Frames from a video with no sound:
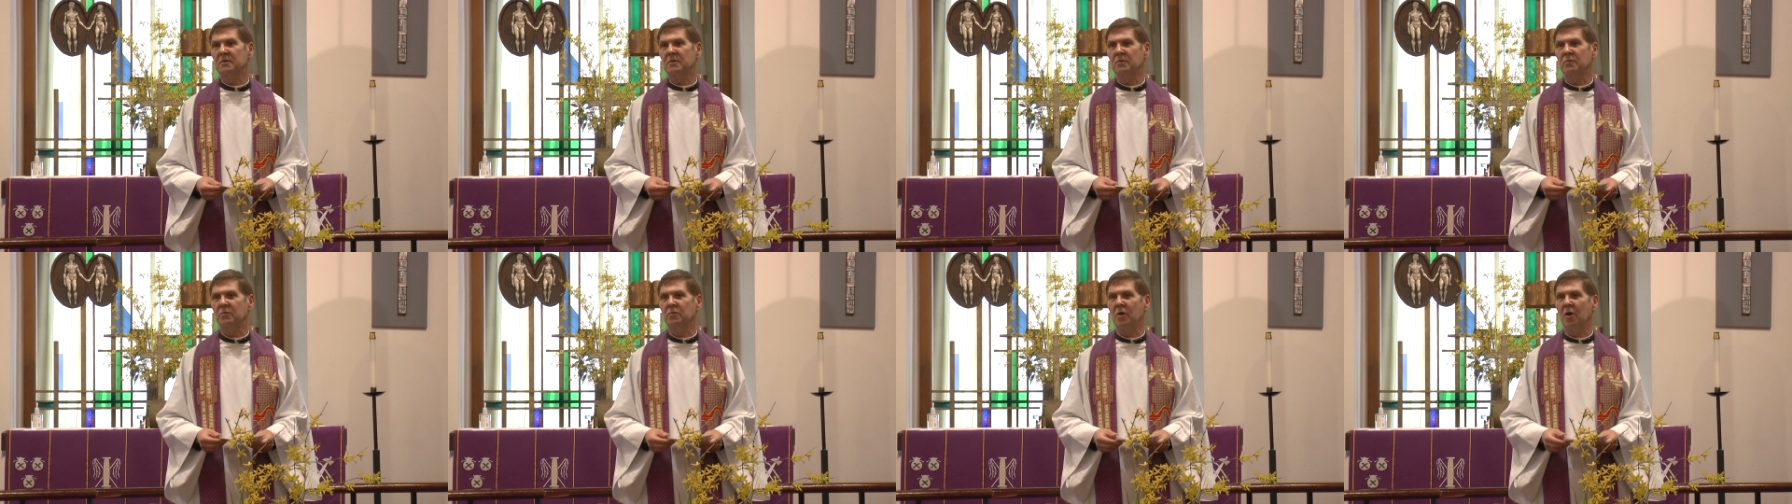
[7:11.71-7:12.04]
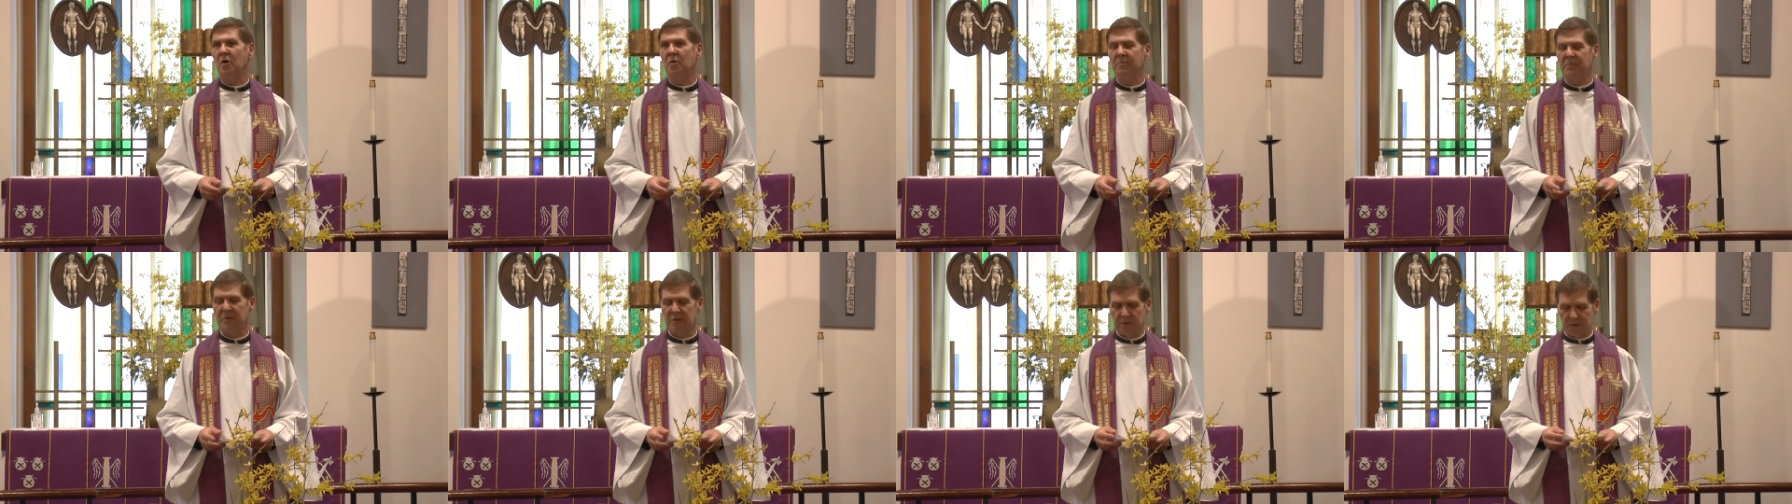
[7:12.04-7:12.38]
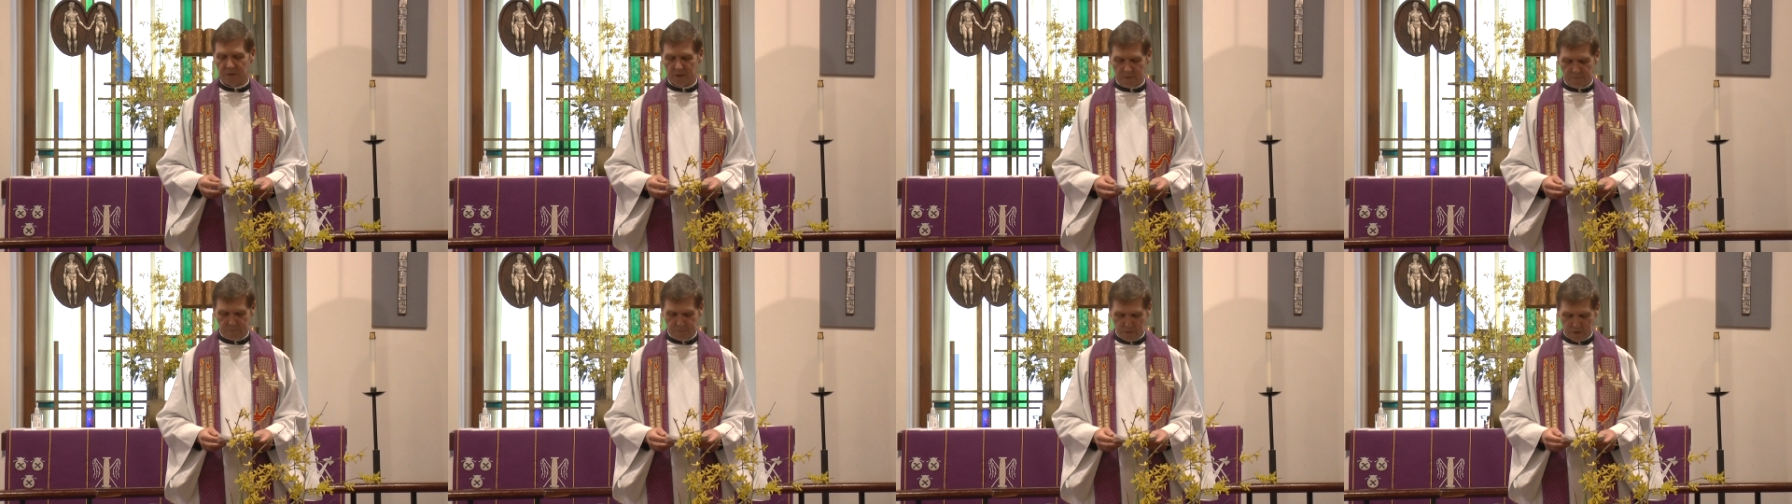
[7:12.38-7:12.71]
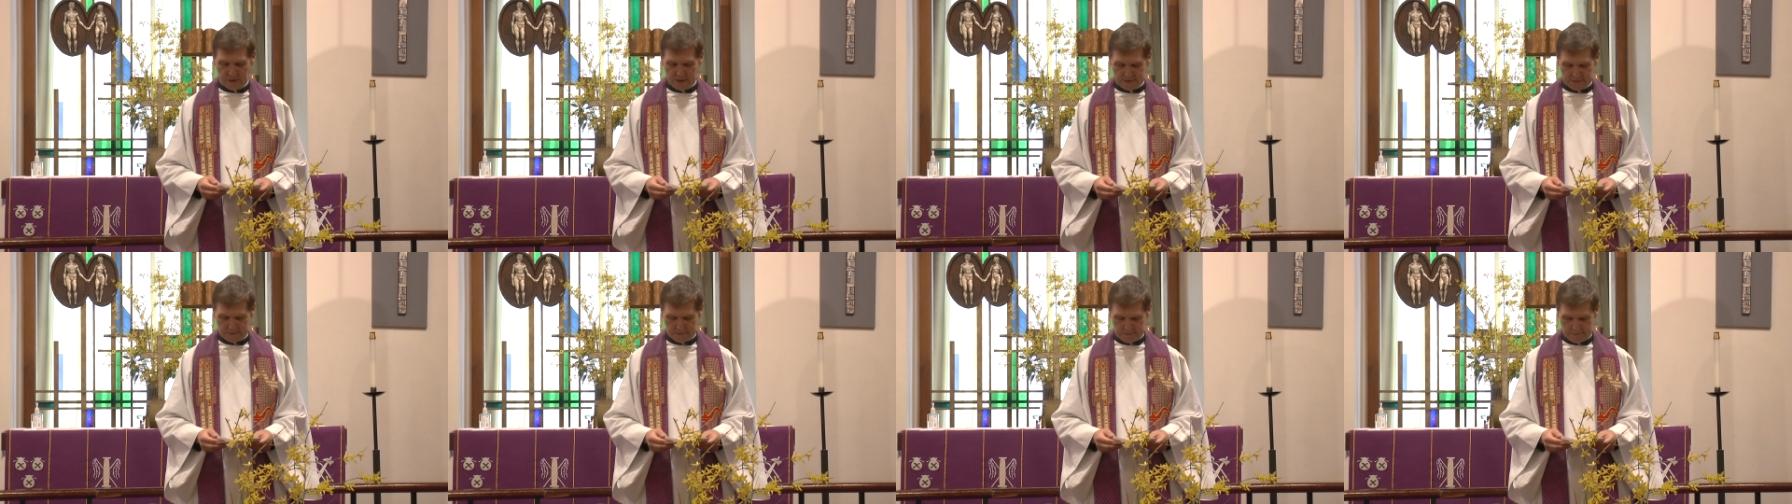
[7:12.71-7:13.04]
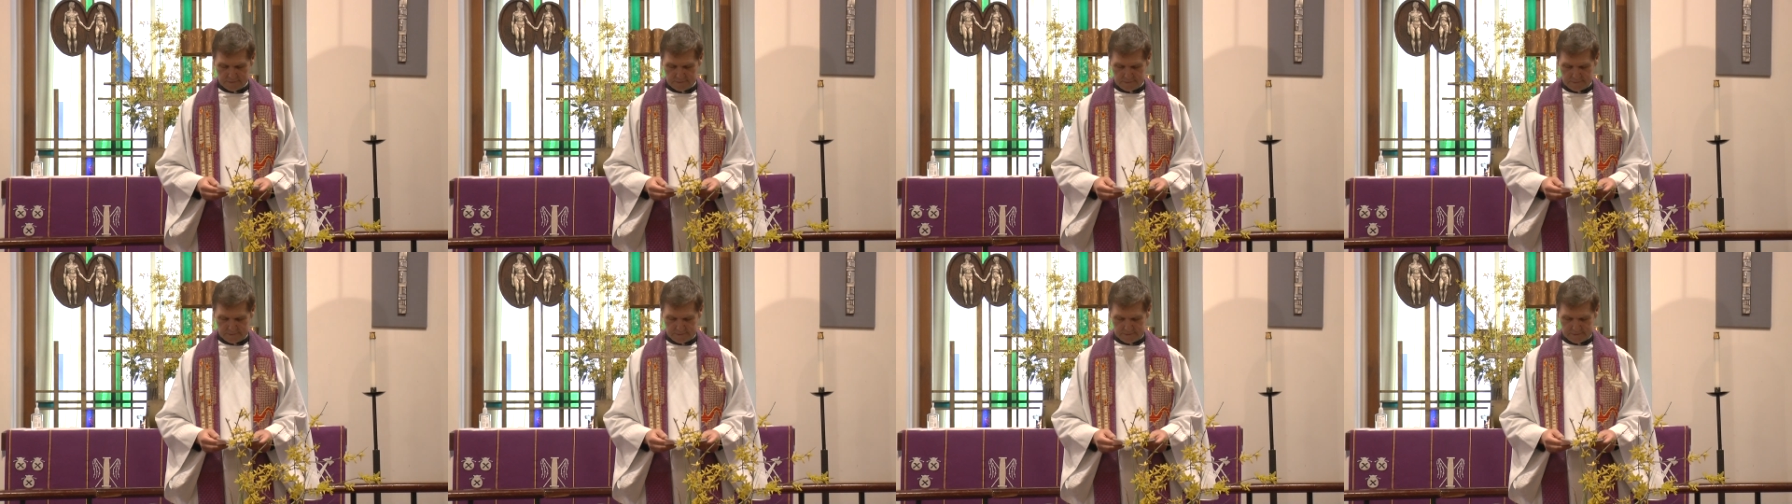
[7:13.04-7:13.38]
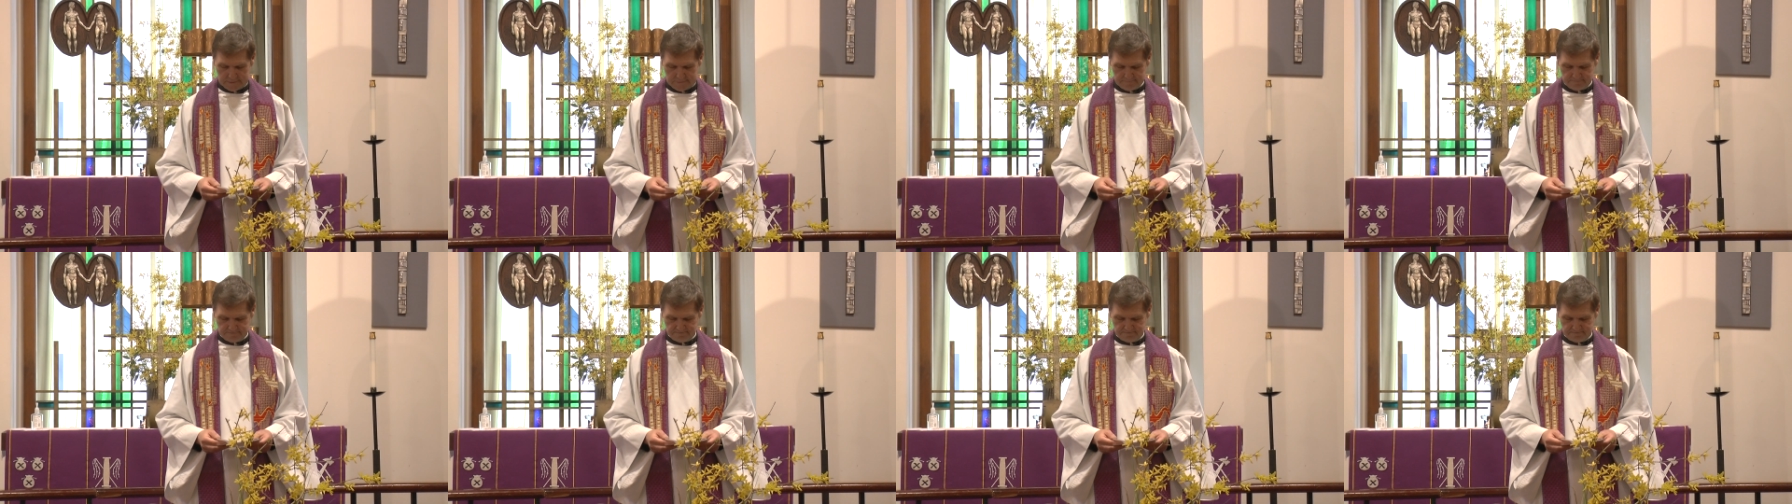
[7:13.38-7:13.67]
Roman oppressors.